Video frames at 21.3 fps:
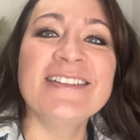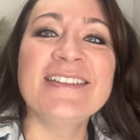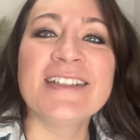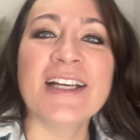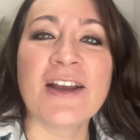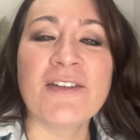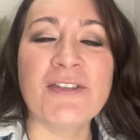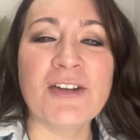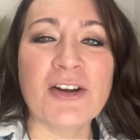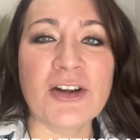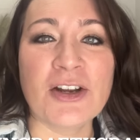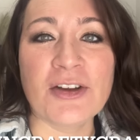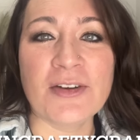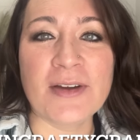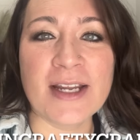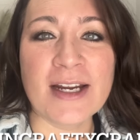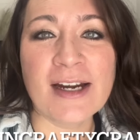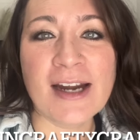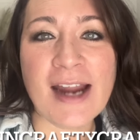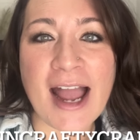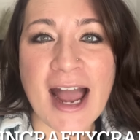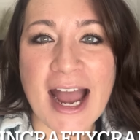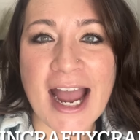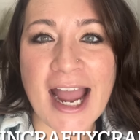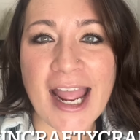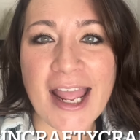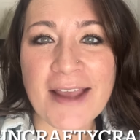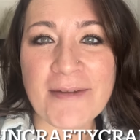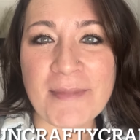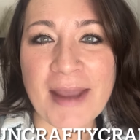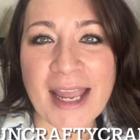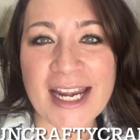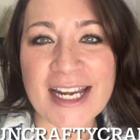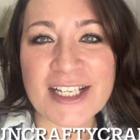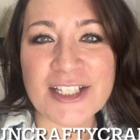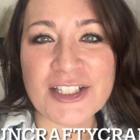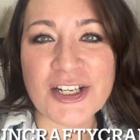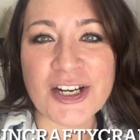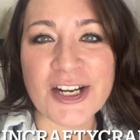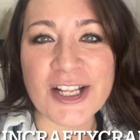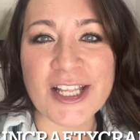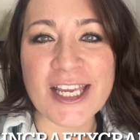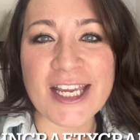If you're new here, hi. Mandee
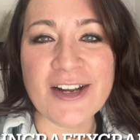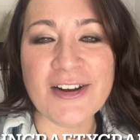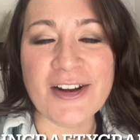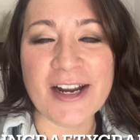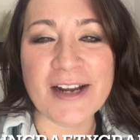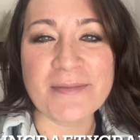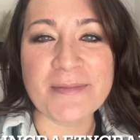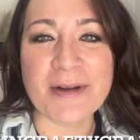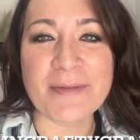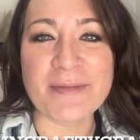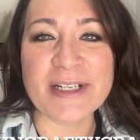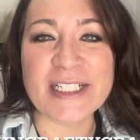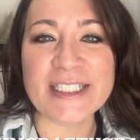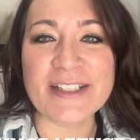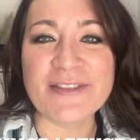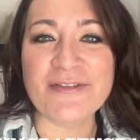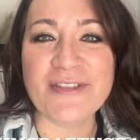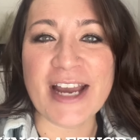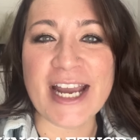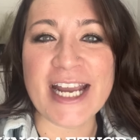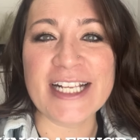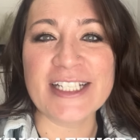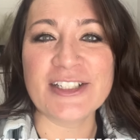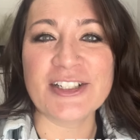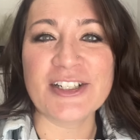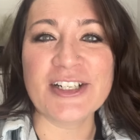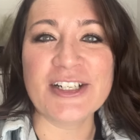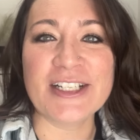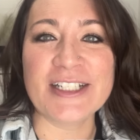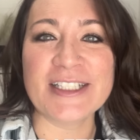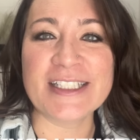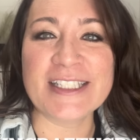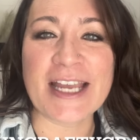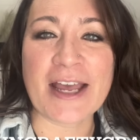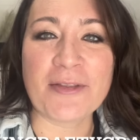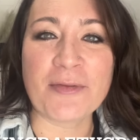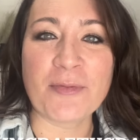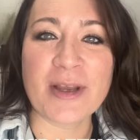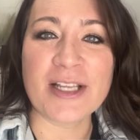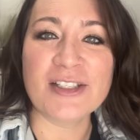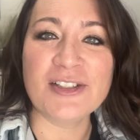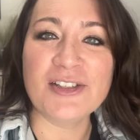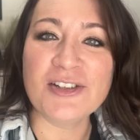Shirley, Creative Memories Advisor in
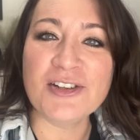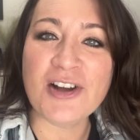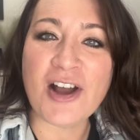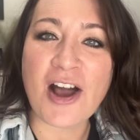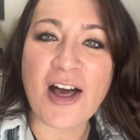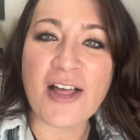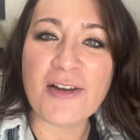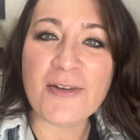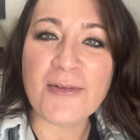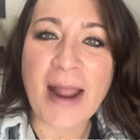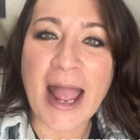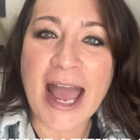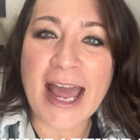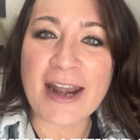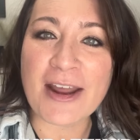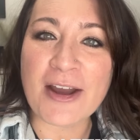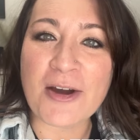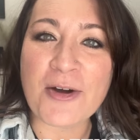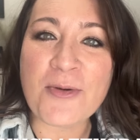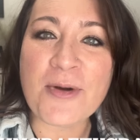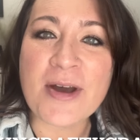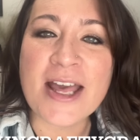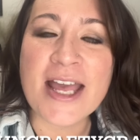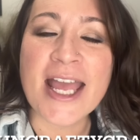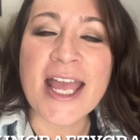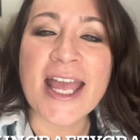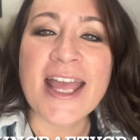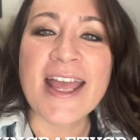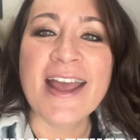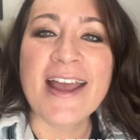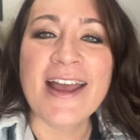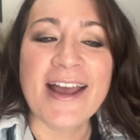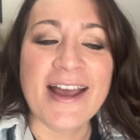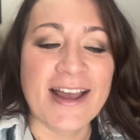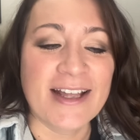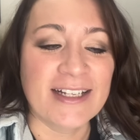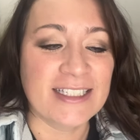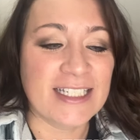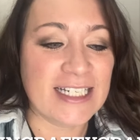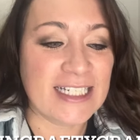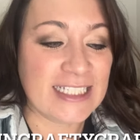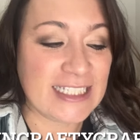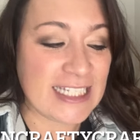Southwestern Colorado.
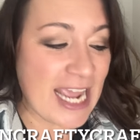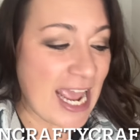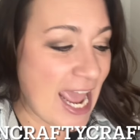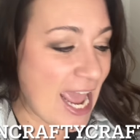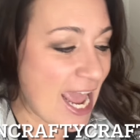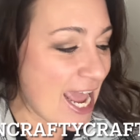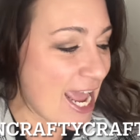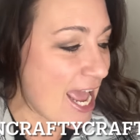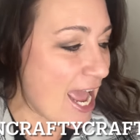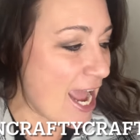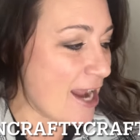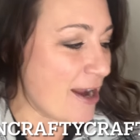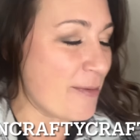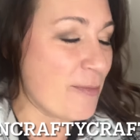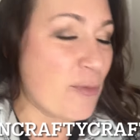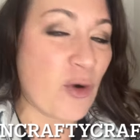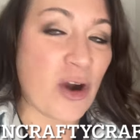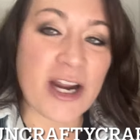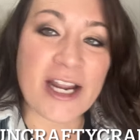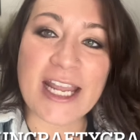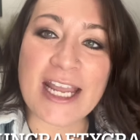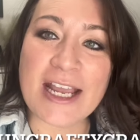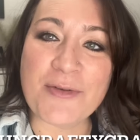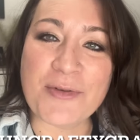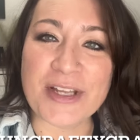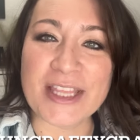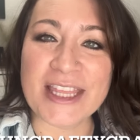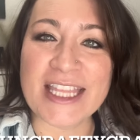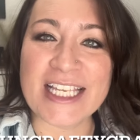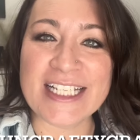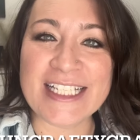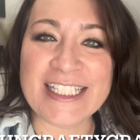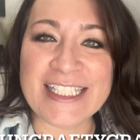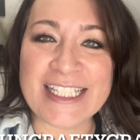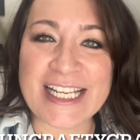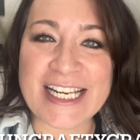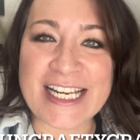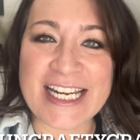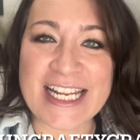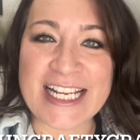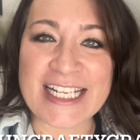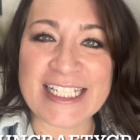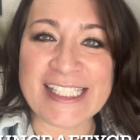Today, I am working with the
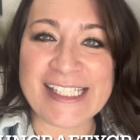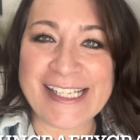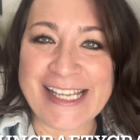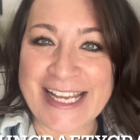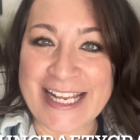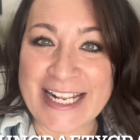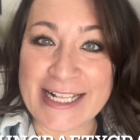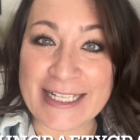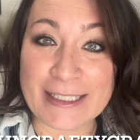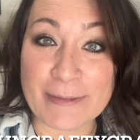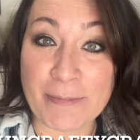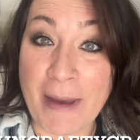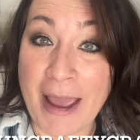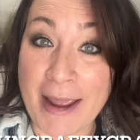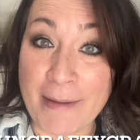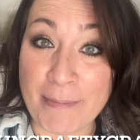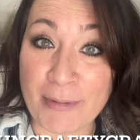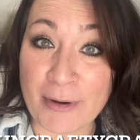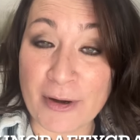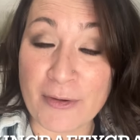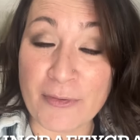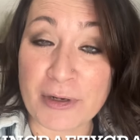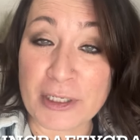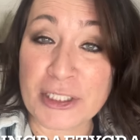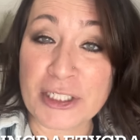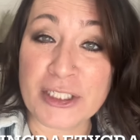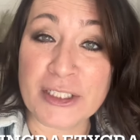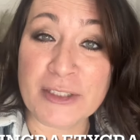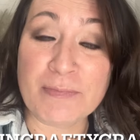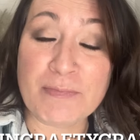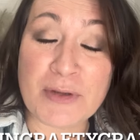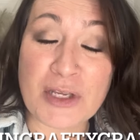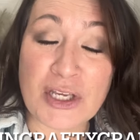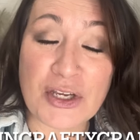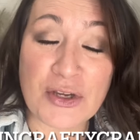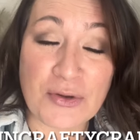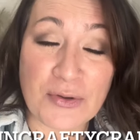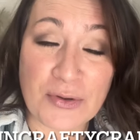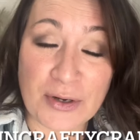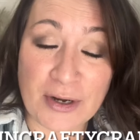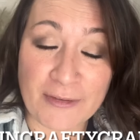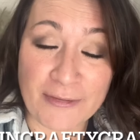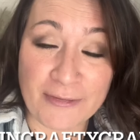Sydney Scenes paper, which is
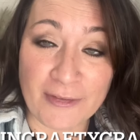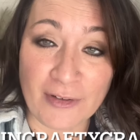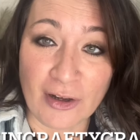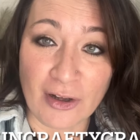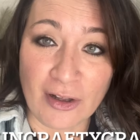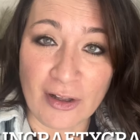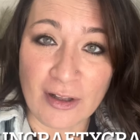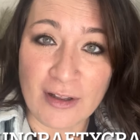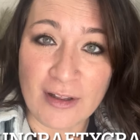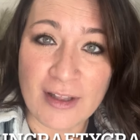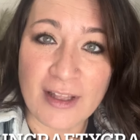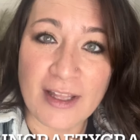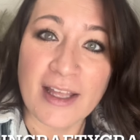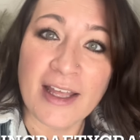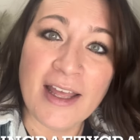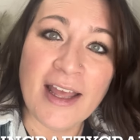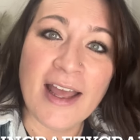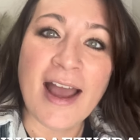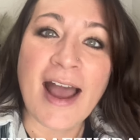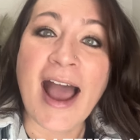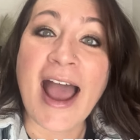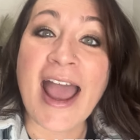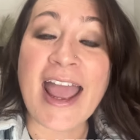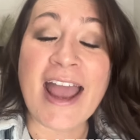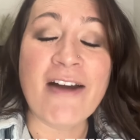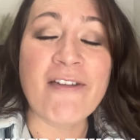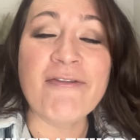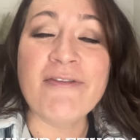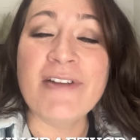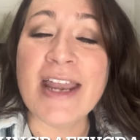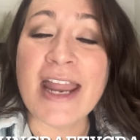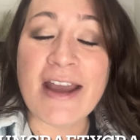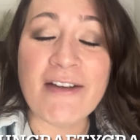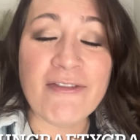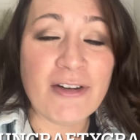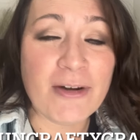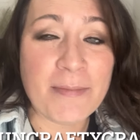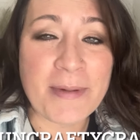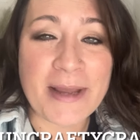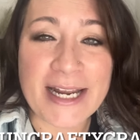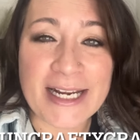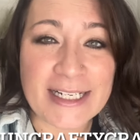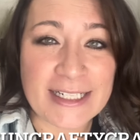beautiful. I have never
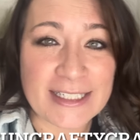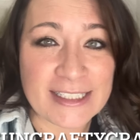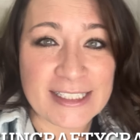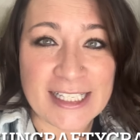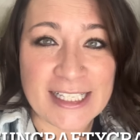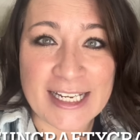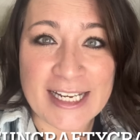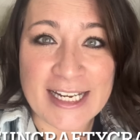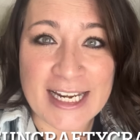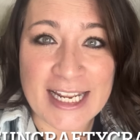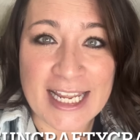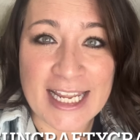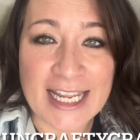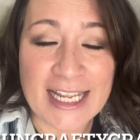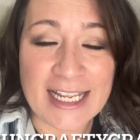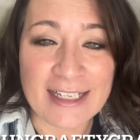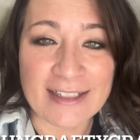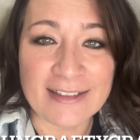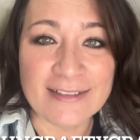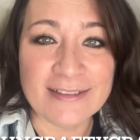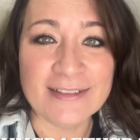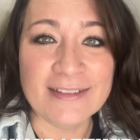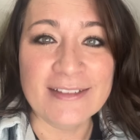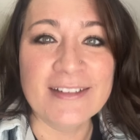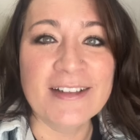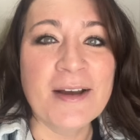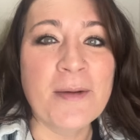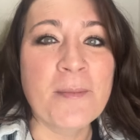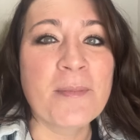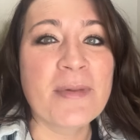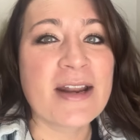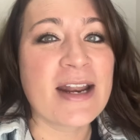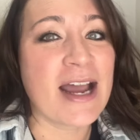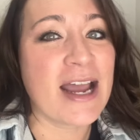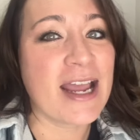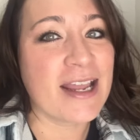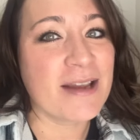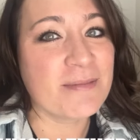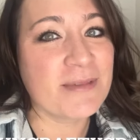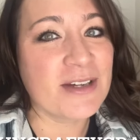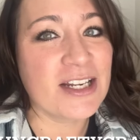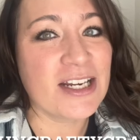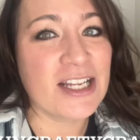been to Sydney, but I
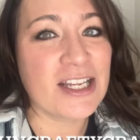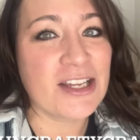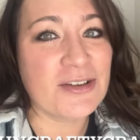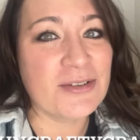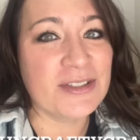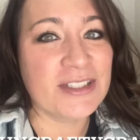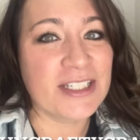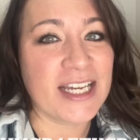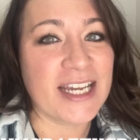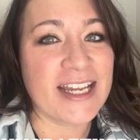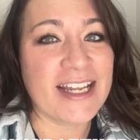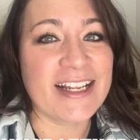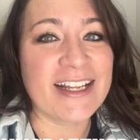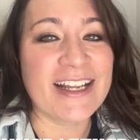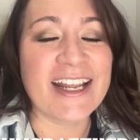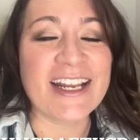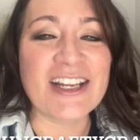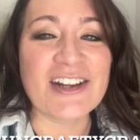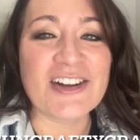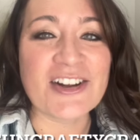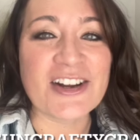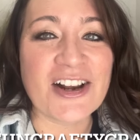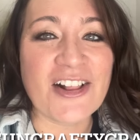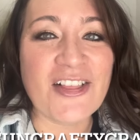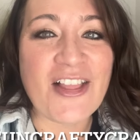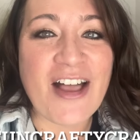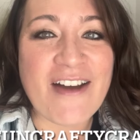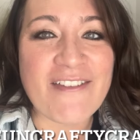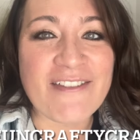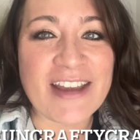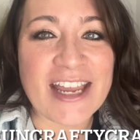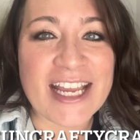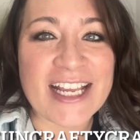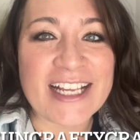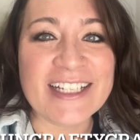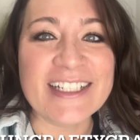am going to use it and you're going to love it.